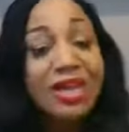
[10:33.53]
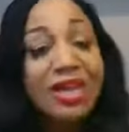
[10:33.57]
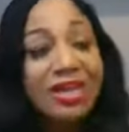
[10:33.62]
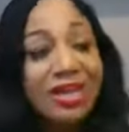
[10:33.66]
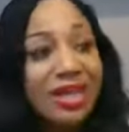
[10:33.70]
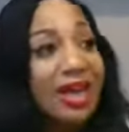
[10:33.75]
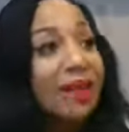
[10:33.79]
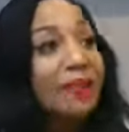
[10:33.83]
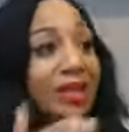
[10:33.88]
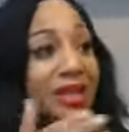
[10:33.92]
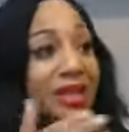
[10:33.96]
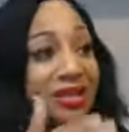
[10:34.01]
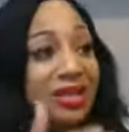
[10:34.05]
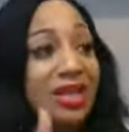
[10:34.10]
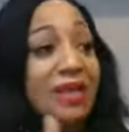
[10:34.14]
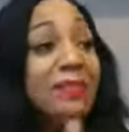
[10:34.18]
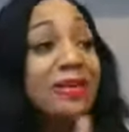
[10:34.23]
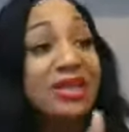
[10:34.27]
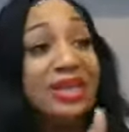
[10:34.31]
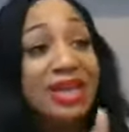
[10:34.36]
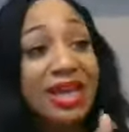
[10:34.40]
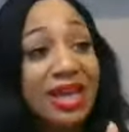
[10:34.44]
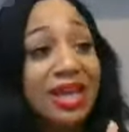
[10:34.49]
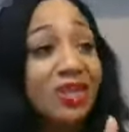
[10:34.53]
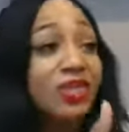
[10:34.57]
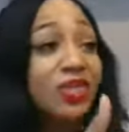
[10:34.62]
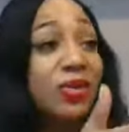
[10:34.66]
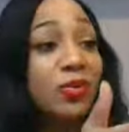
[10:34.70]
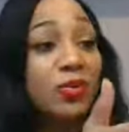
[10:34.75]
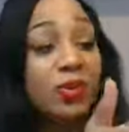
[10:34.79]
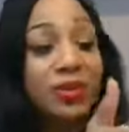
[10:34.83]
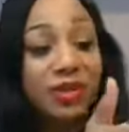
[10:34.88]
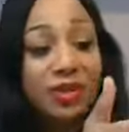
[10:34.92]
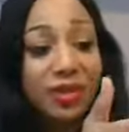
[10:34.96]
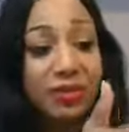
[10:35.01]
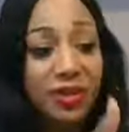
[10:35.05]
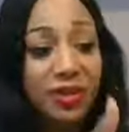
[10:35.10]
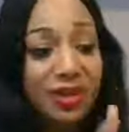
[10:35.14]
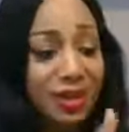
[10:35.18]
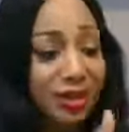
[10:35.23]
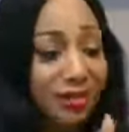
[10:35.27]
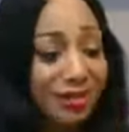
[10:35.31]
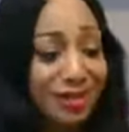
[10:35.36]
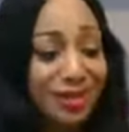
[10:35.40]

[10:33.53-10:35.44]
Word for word: Yeah, because I'm engaging with something else.